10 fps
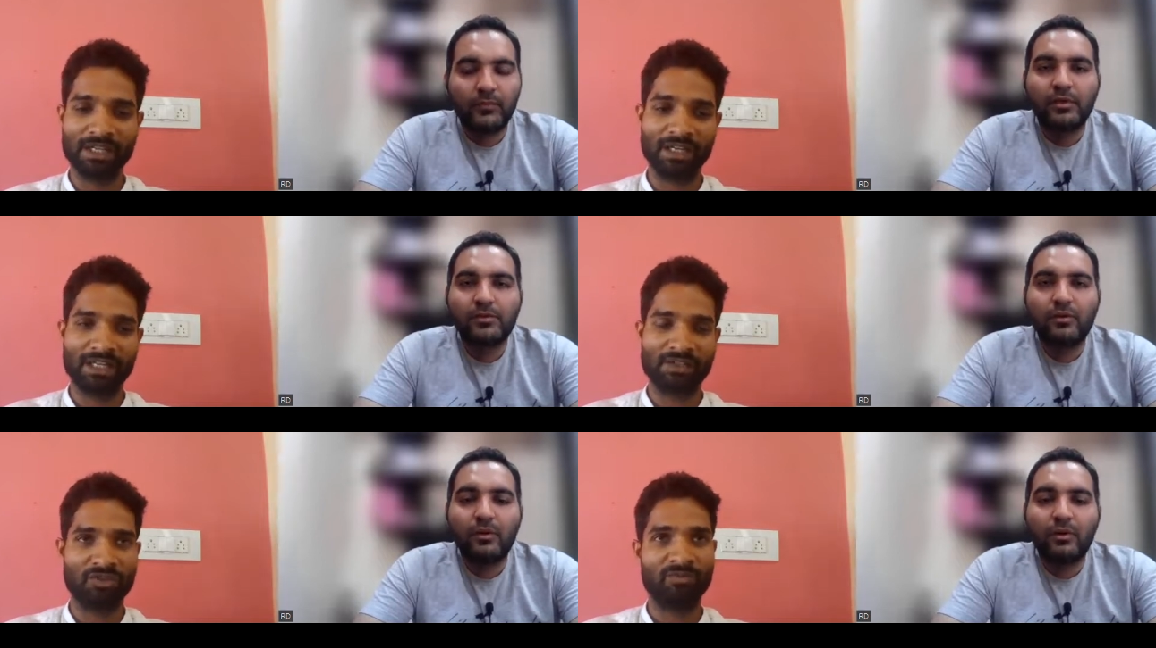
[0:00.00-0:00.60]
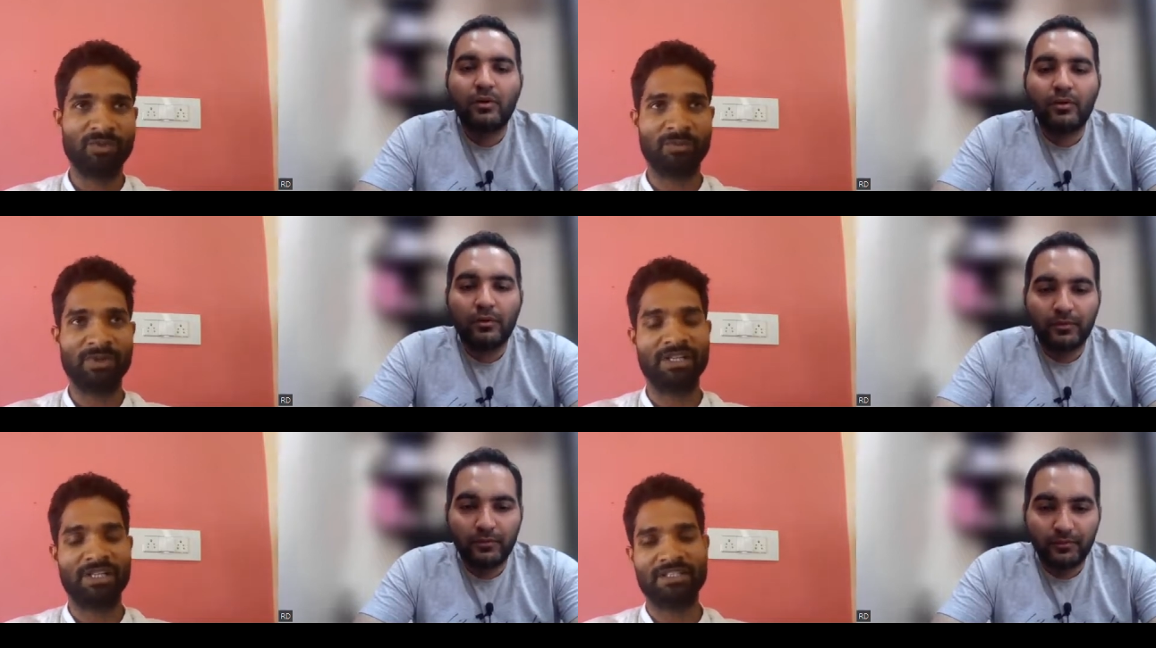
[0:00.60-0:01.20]
Speaker 1: and so, also
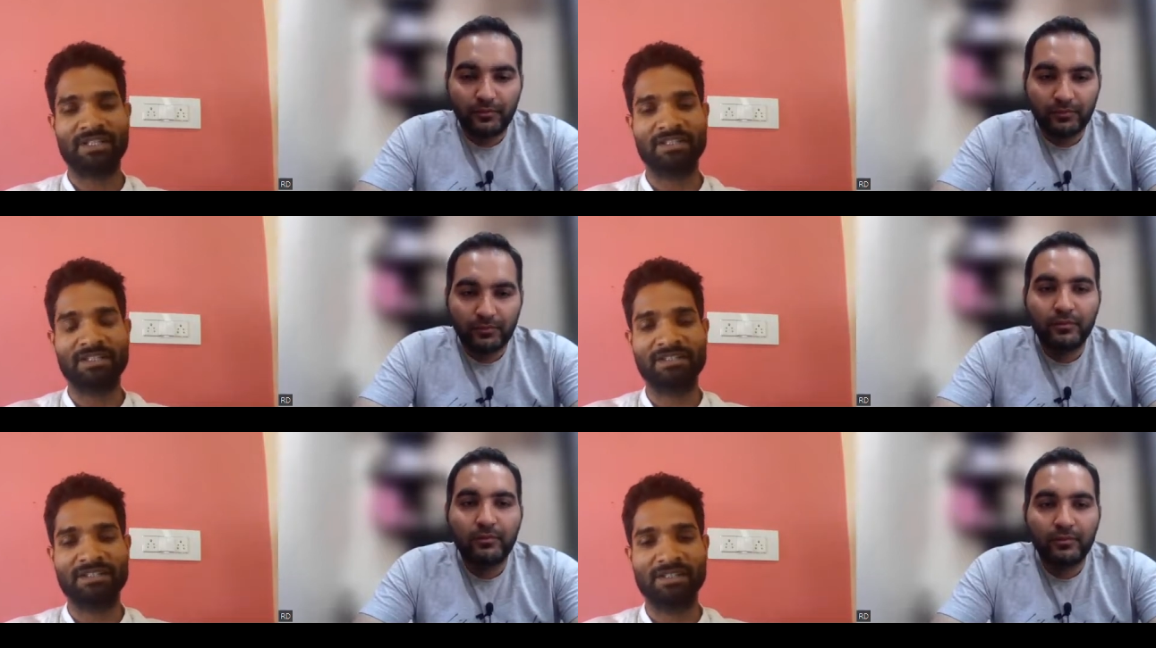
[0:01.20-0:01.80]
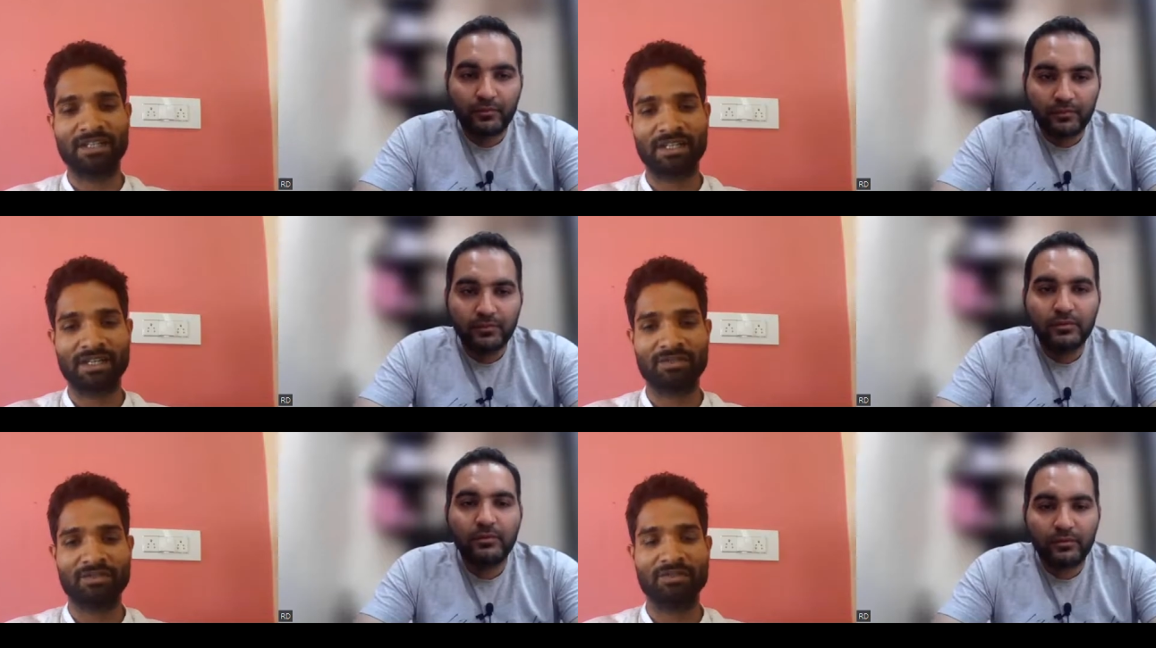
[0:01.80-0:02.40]
prepare test cases and
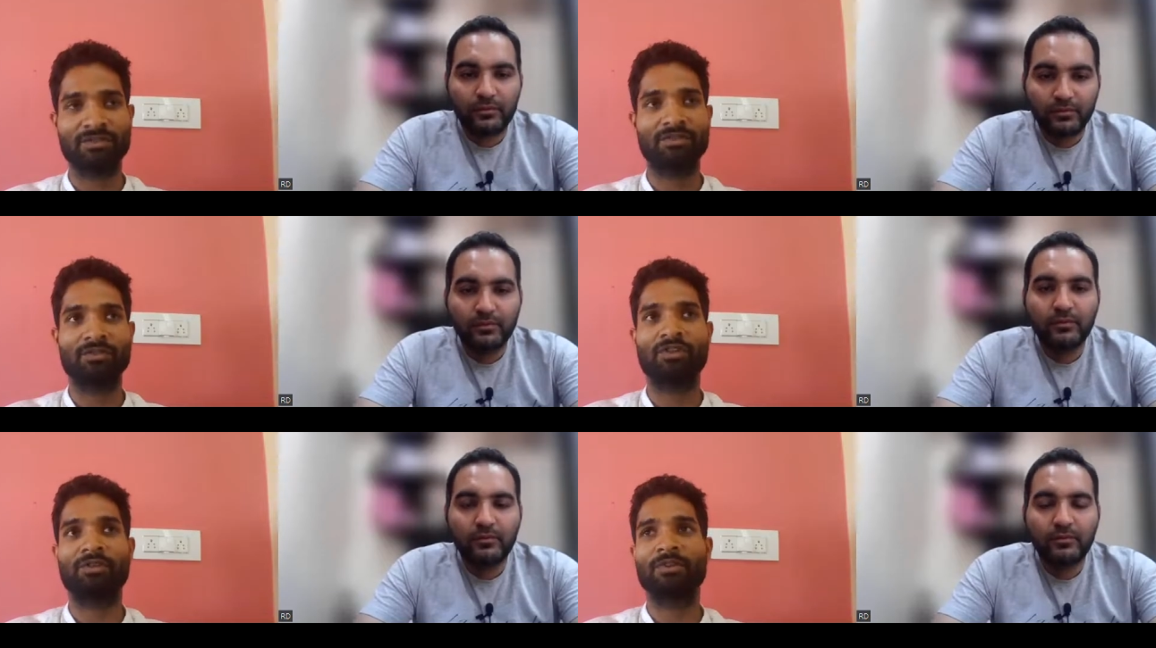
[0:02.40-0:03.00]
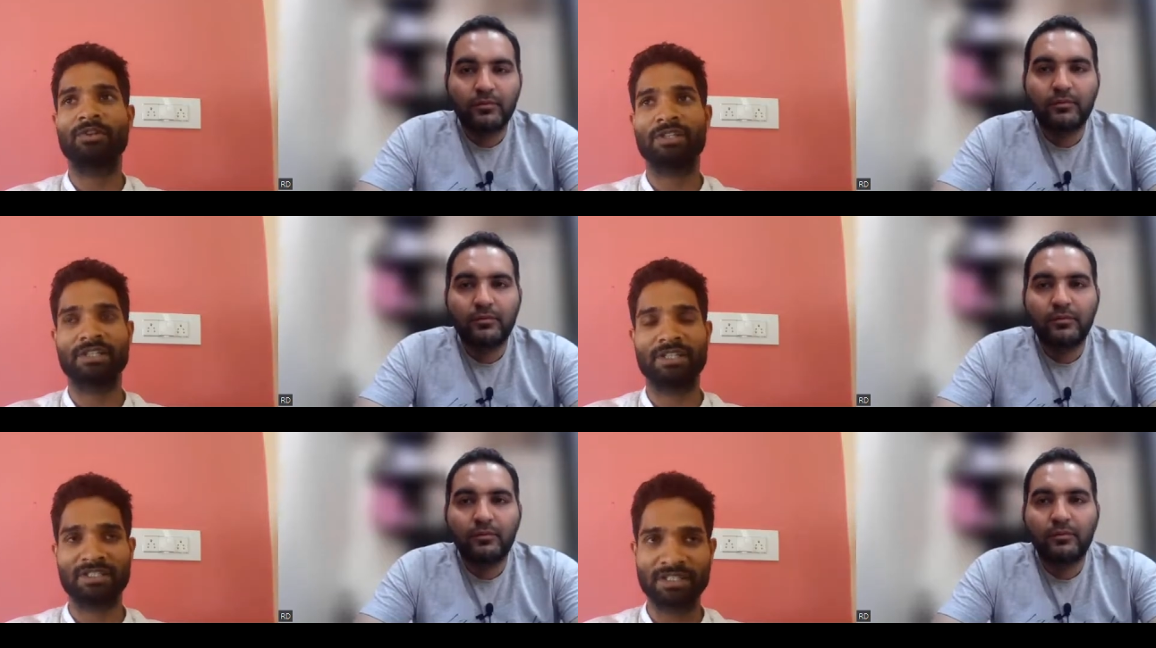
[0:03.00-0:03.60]
also know about
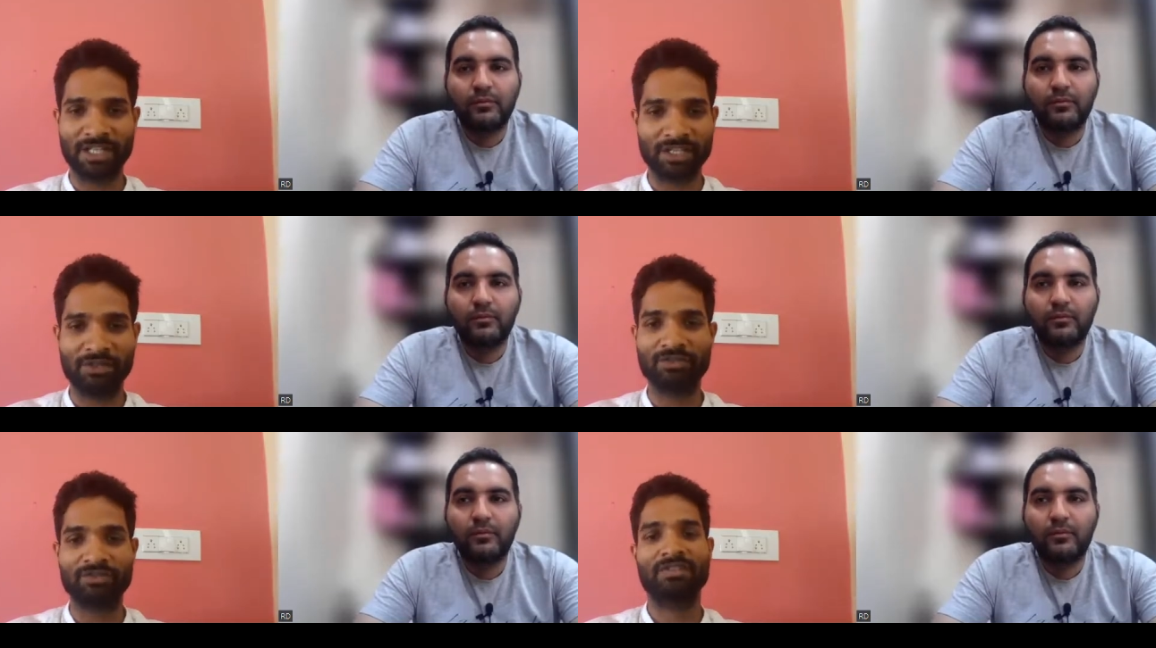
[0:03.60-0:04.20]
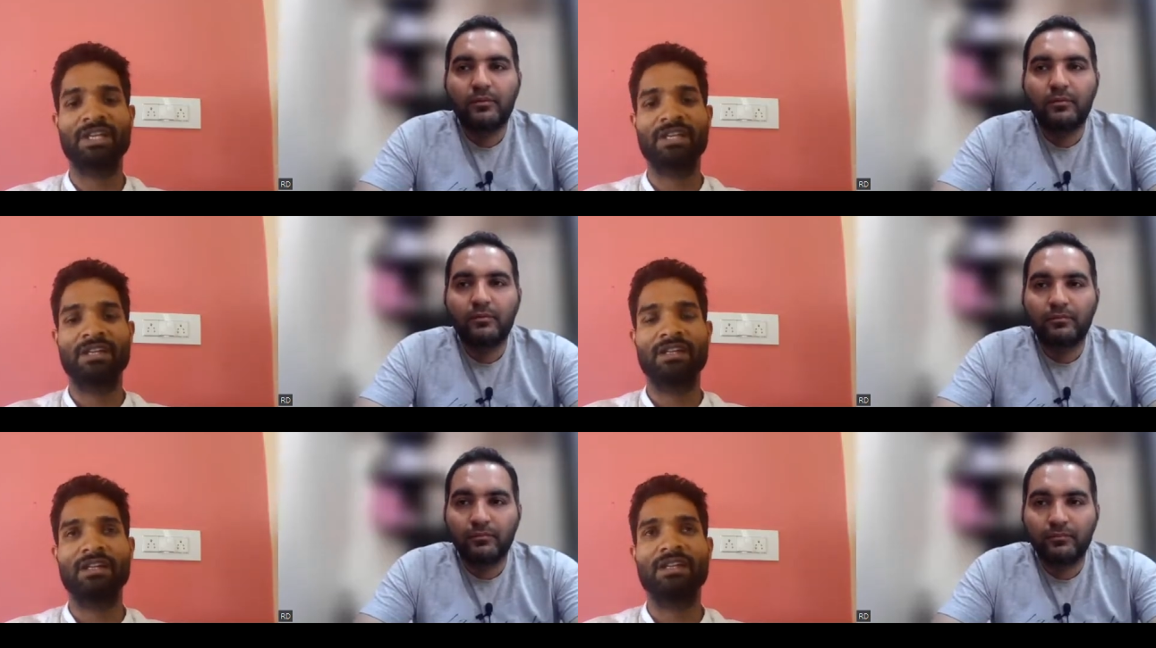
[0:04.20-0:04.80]
the test scenarios
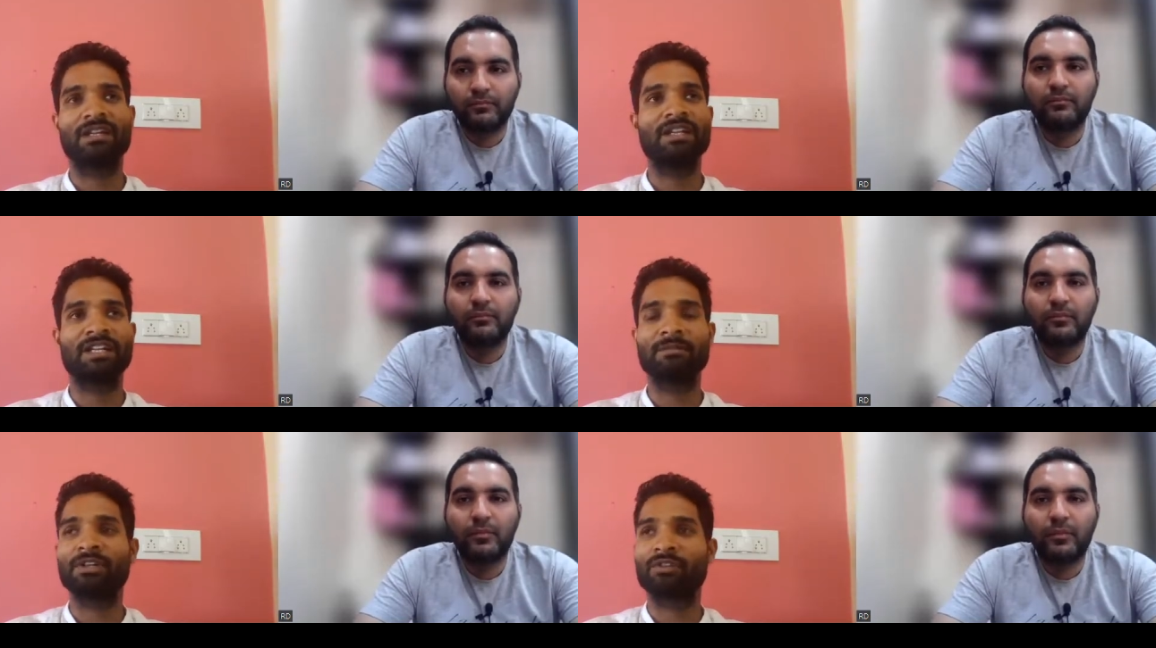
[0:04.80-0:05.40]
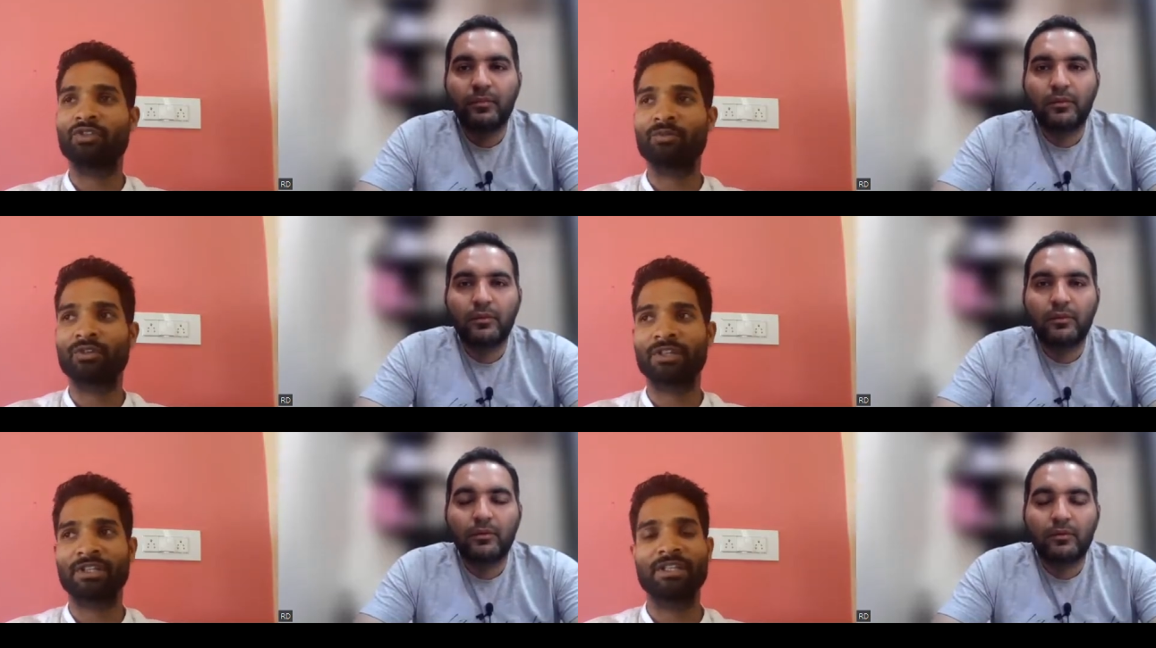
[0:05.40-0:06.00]
mm-hmm. and little bit know
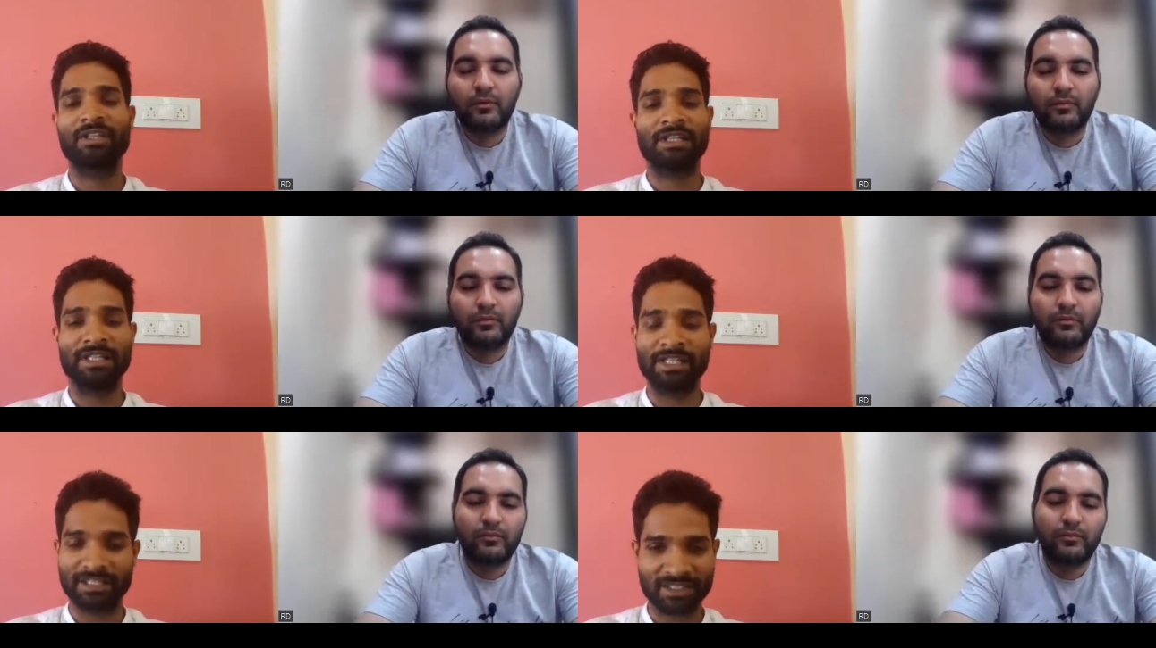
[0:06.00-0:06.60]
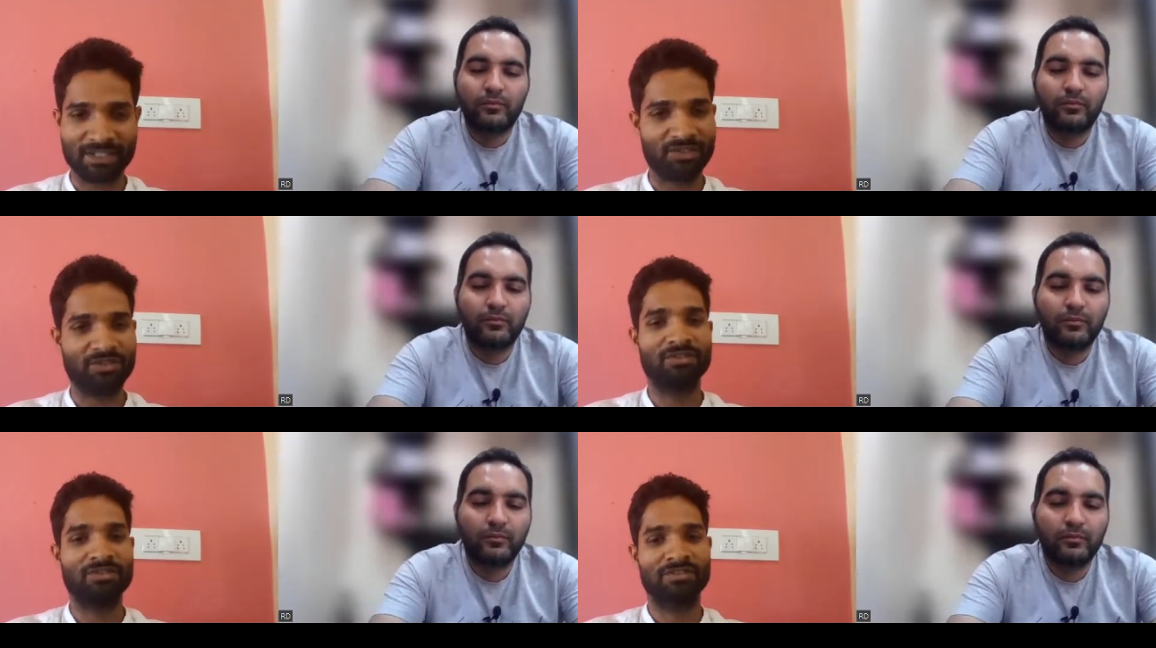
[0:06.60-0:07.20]
about the Linux
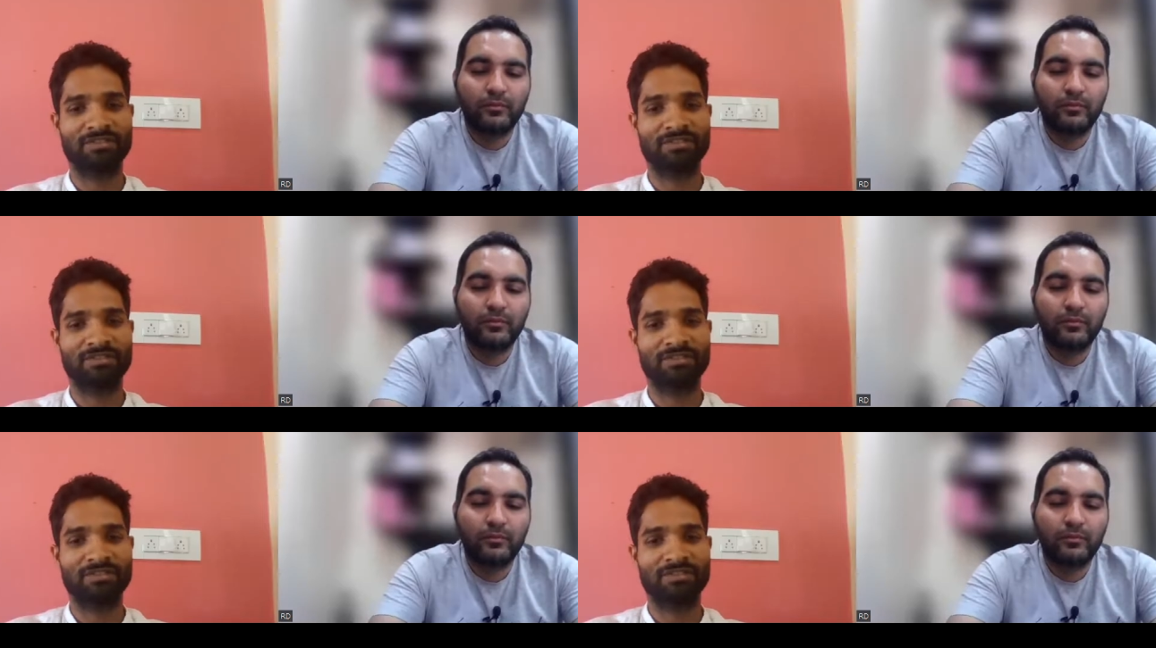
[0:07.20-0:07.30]
also.